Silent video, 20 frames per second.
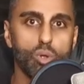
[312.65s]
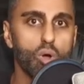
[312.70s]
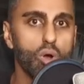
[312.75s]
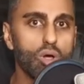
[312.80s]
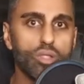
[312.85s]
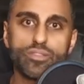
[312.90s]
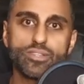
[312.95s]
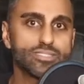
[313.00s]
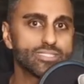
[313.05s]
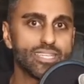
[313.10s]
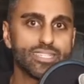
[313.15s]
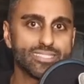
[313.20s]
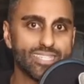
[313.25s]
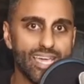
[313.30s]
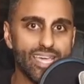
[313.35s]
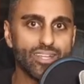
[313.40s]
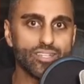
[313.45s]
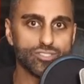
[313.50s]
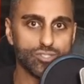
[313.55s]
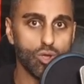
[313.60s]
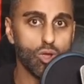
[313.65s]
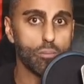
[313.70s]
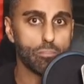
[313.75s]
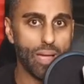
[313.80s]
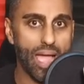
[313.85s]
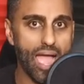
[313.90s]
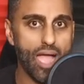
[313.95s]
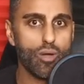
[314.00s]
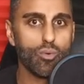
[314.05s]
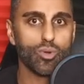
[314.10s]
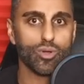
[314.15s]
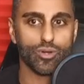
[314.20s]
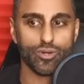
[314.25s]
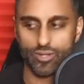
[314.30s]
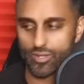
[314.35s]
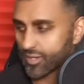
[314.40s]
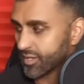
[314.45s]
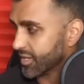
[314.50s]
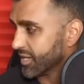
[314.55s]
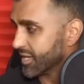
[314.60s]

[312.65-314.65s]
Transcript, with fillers: all these antennas are powered.